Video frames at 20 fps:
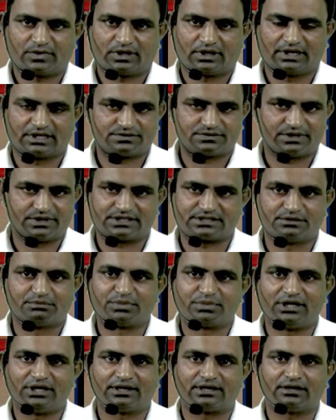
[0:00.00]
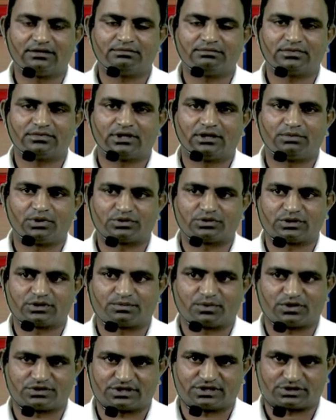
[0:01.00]
It's very simple term about the
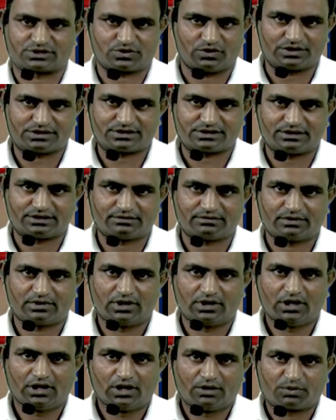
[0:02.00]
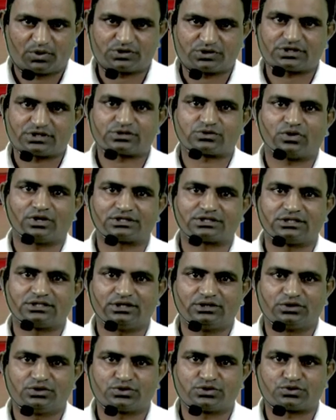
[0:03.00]
process costing. Process costing
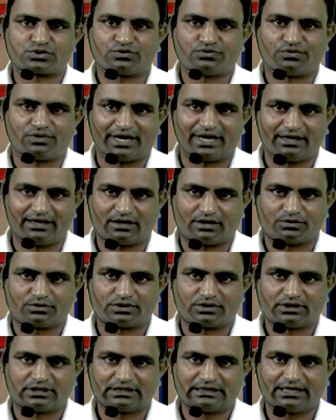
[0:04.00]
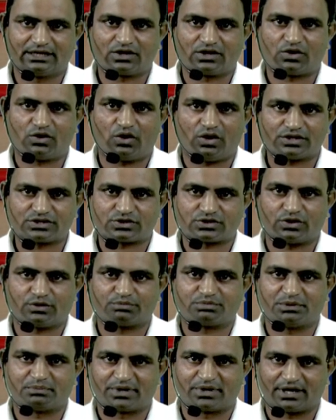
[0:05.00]
used to find out the cost of
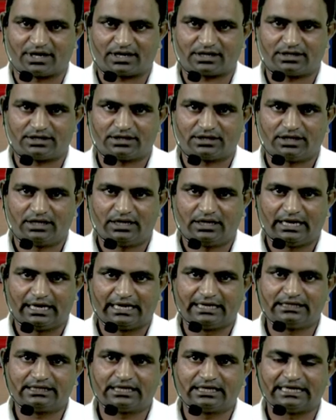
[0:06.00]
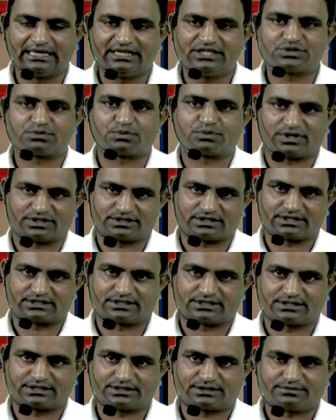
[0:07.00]
the product in the each
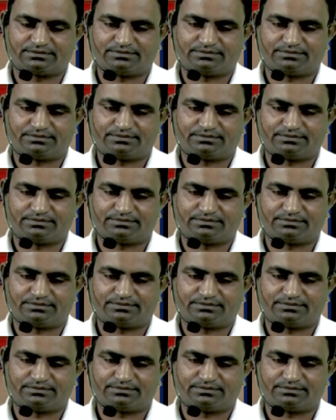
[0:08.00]
processes.